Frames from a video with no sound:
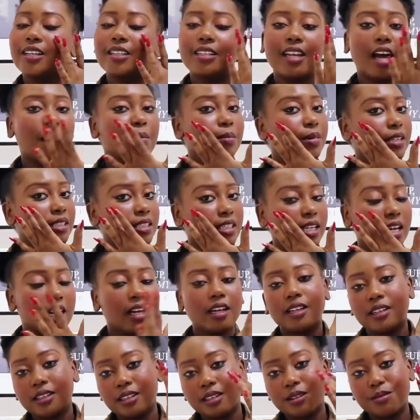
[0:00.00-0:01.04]
Dab it
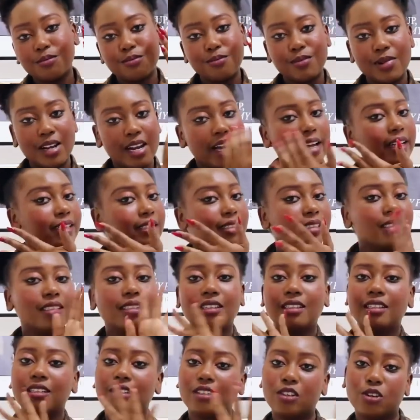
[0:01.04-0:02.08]
here, blend,
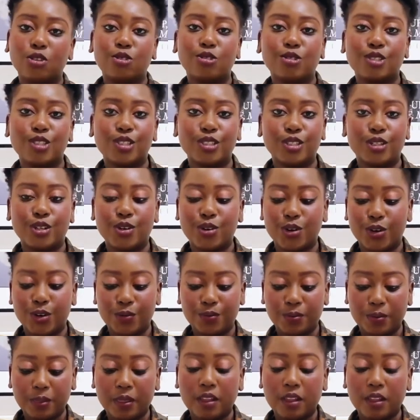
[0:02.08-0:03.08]
you're good to go.